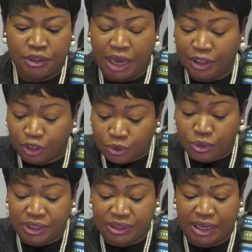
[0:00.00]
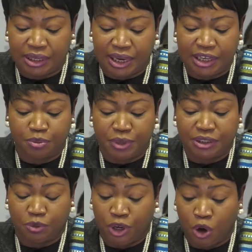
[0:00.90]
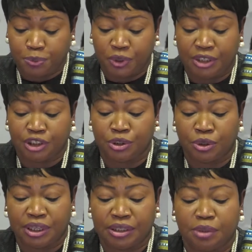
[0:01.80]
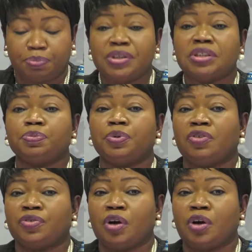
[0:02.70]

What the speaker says: And through this engagement, we hope to ensure that the principle of